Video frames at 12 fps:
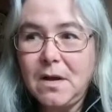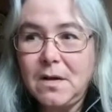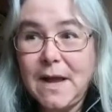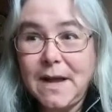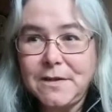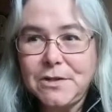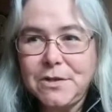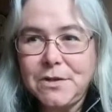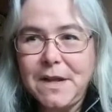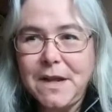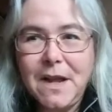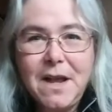
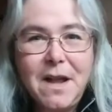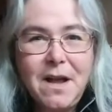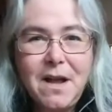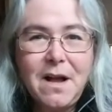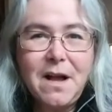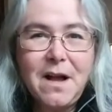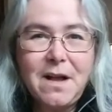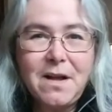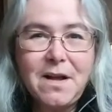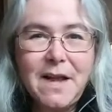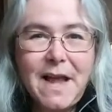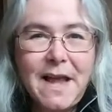actually.
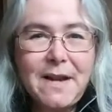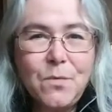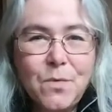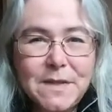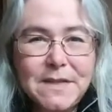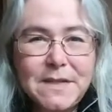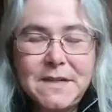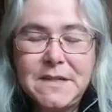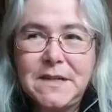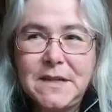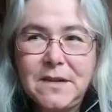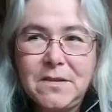And it wasn't
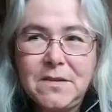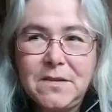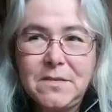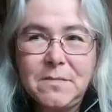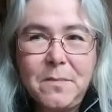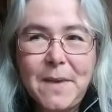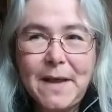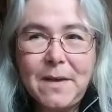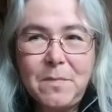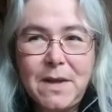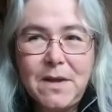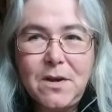until that
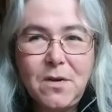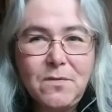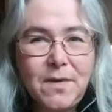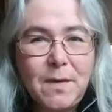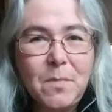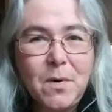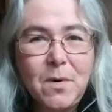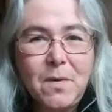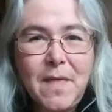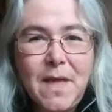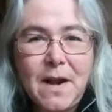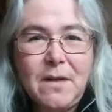mid-November
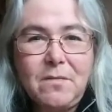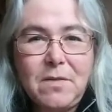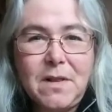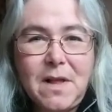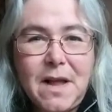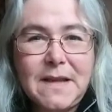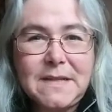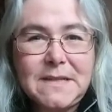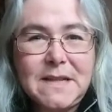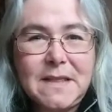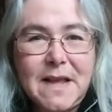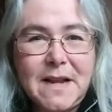that I
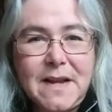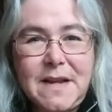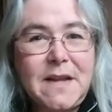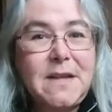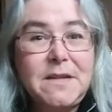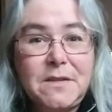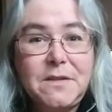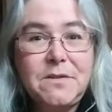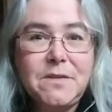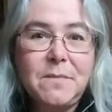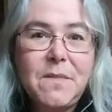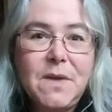realized that I needed to do
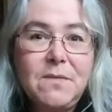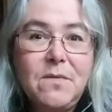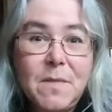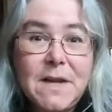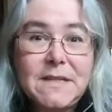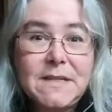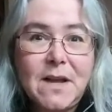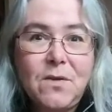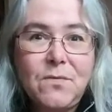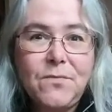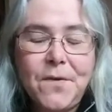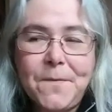something for
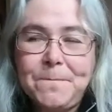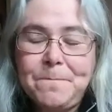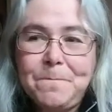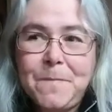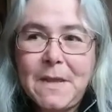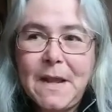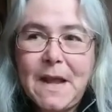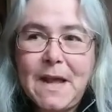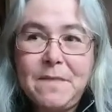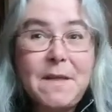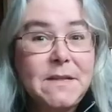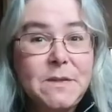myself.
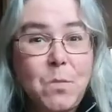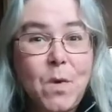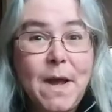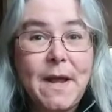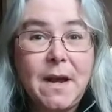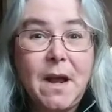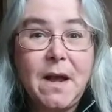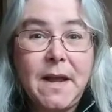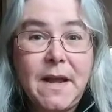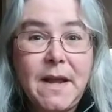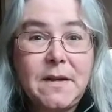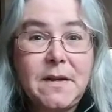And that's when
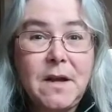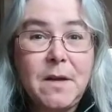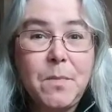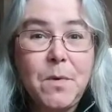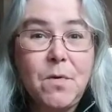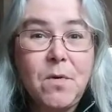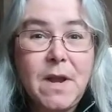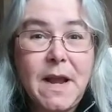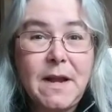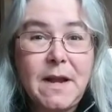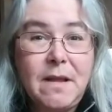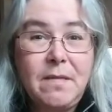I ended up
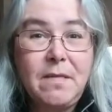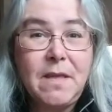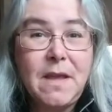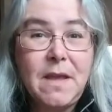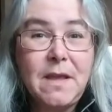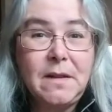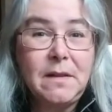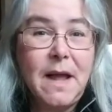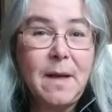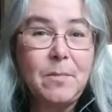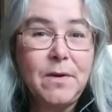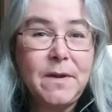creating the
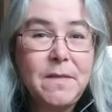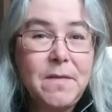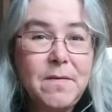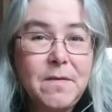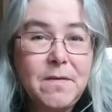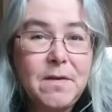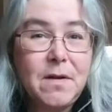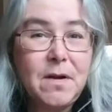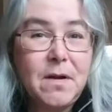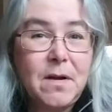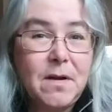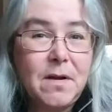Labyrinth
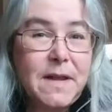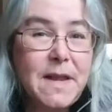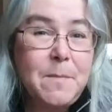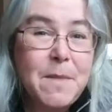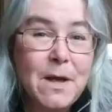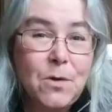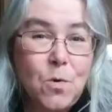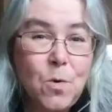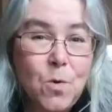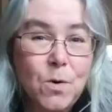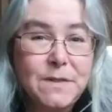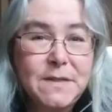email
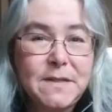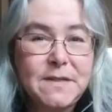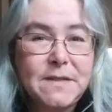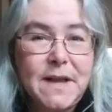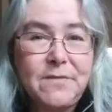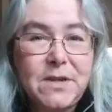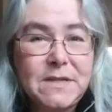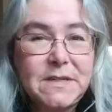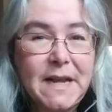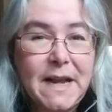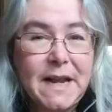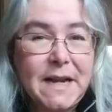course, the
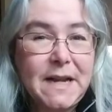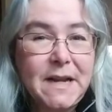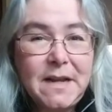7-day